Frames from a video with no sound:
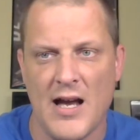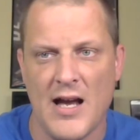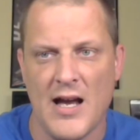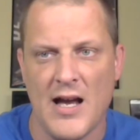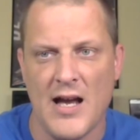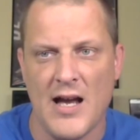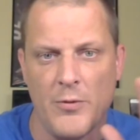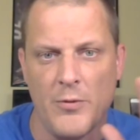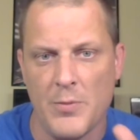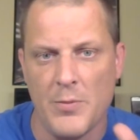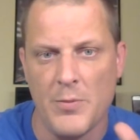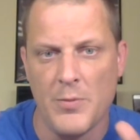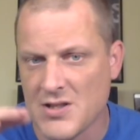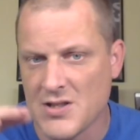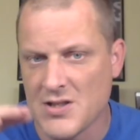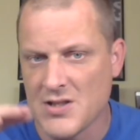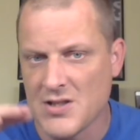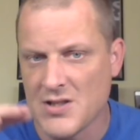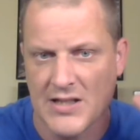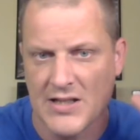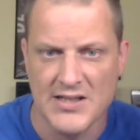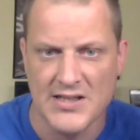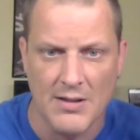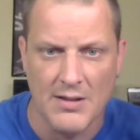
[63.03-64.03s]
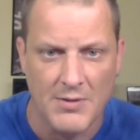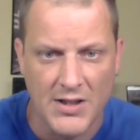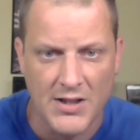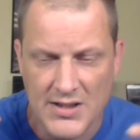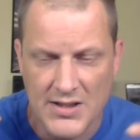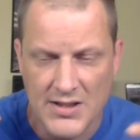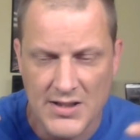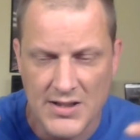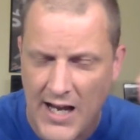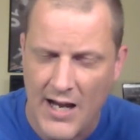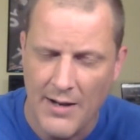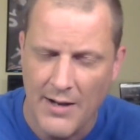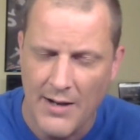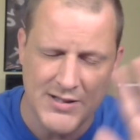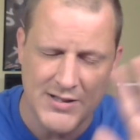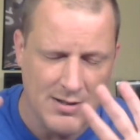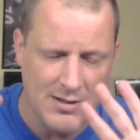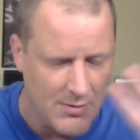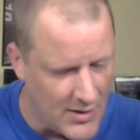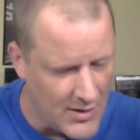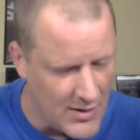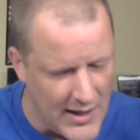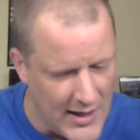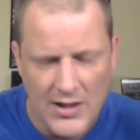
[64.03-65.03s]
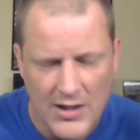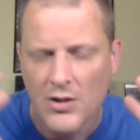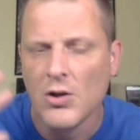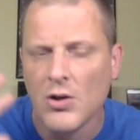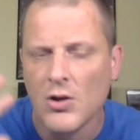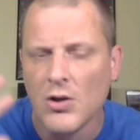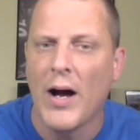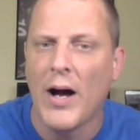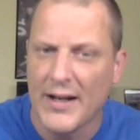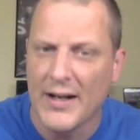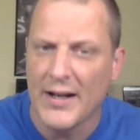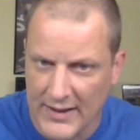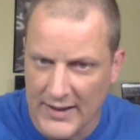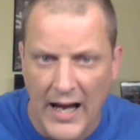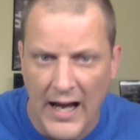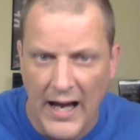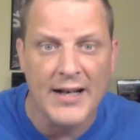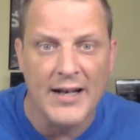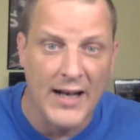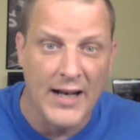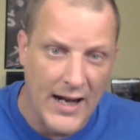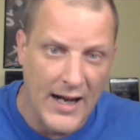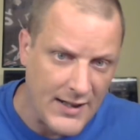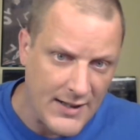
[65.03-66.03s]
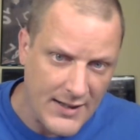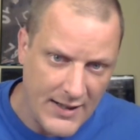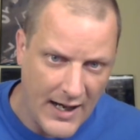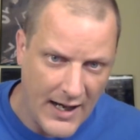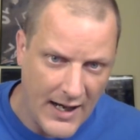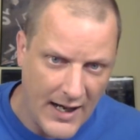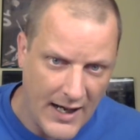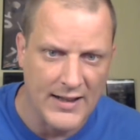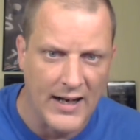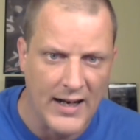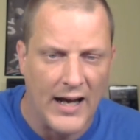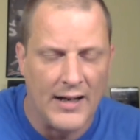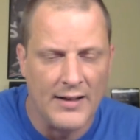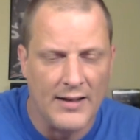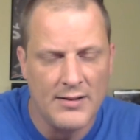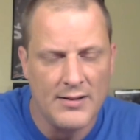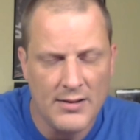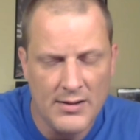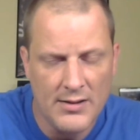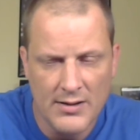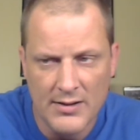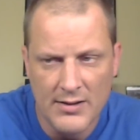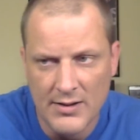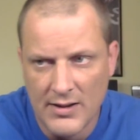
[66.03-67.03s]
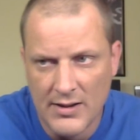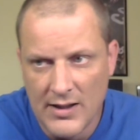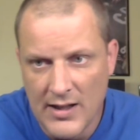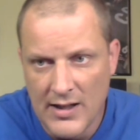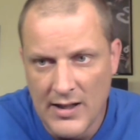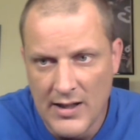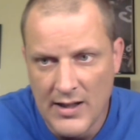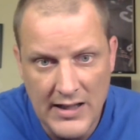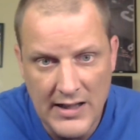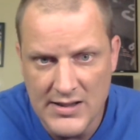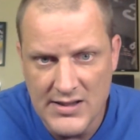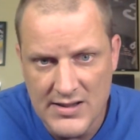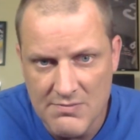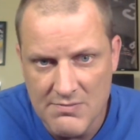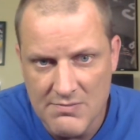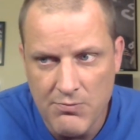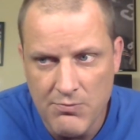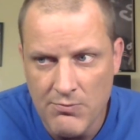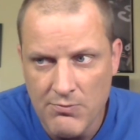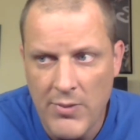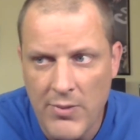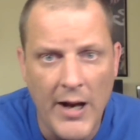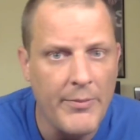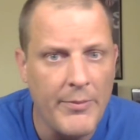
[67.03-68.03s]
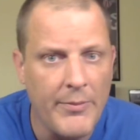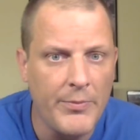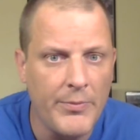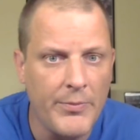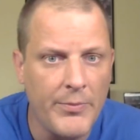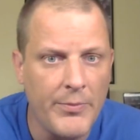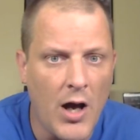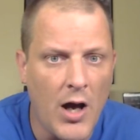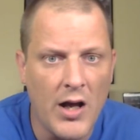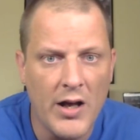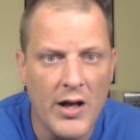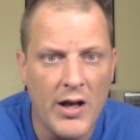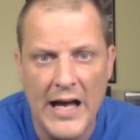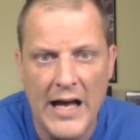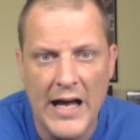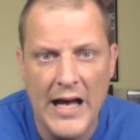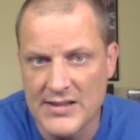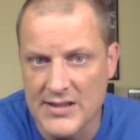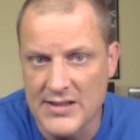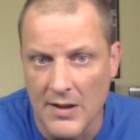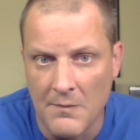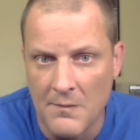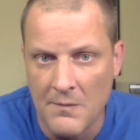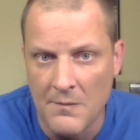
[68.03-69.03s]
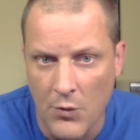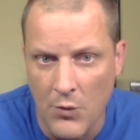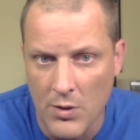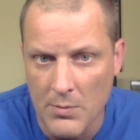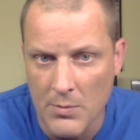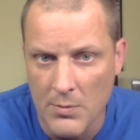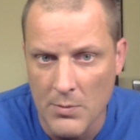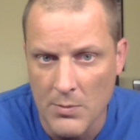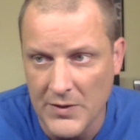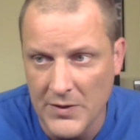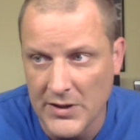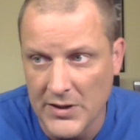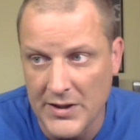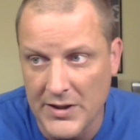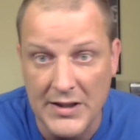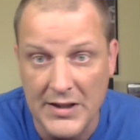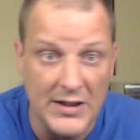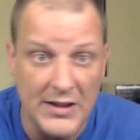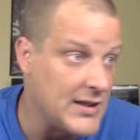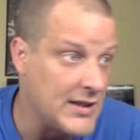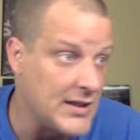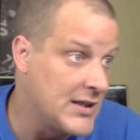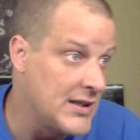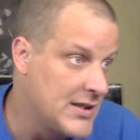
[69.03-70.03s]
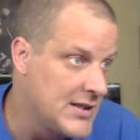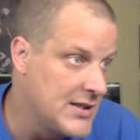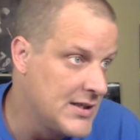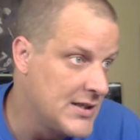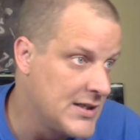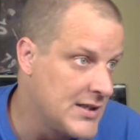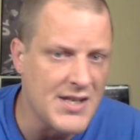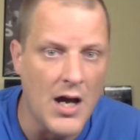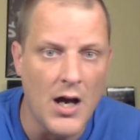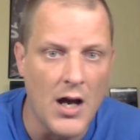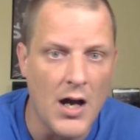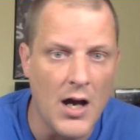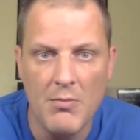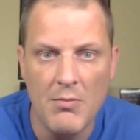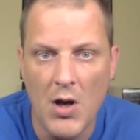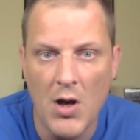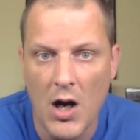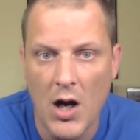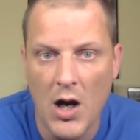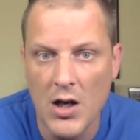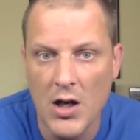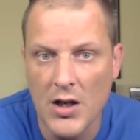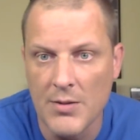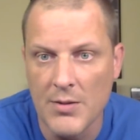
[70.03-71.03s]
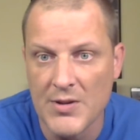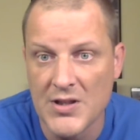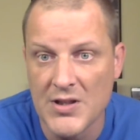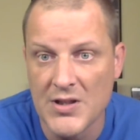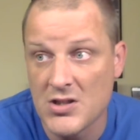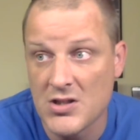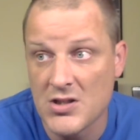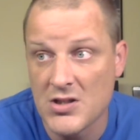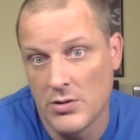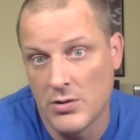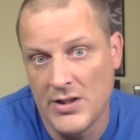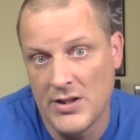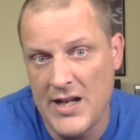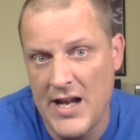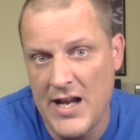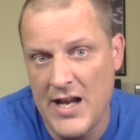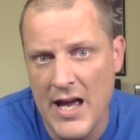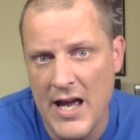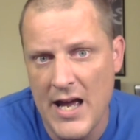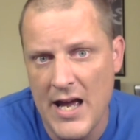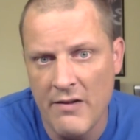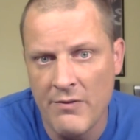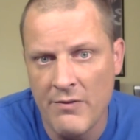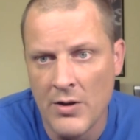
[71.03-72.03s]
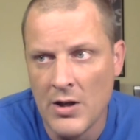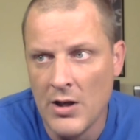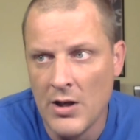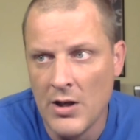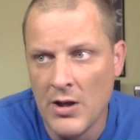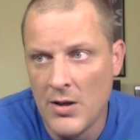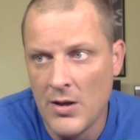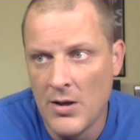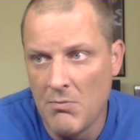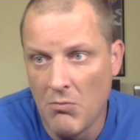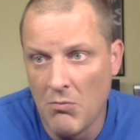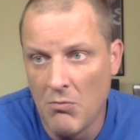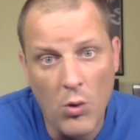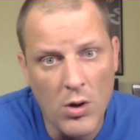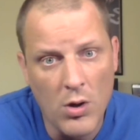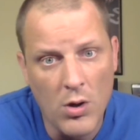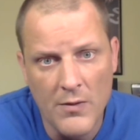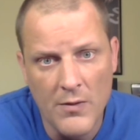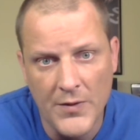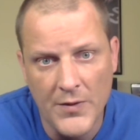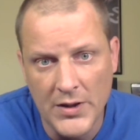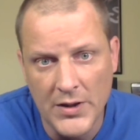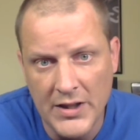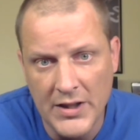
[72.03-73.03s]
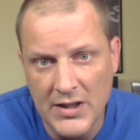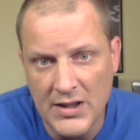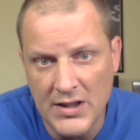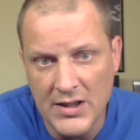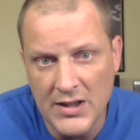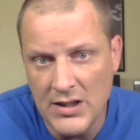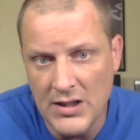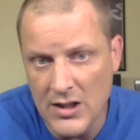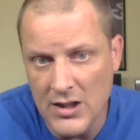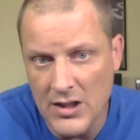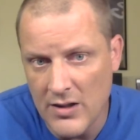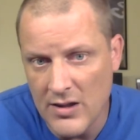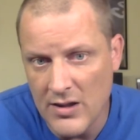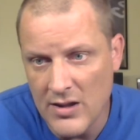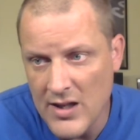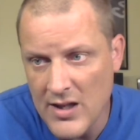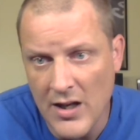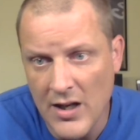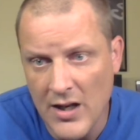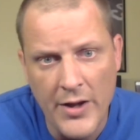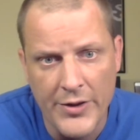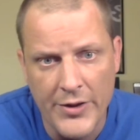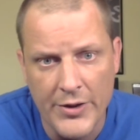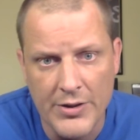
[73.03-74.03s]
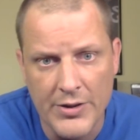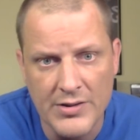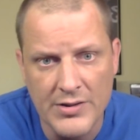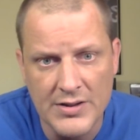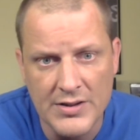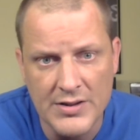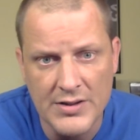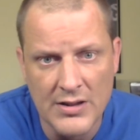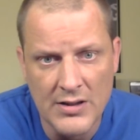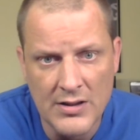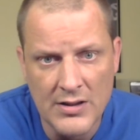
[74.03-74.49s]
how everybody's always got something to say about something. Like, you can go on and on and on and on and on. And it's probably all got some form of validity. Some arguments certainly have more validity uh, than others.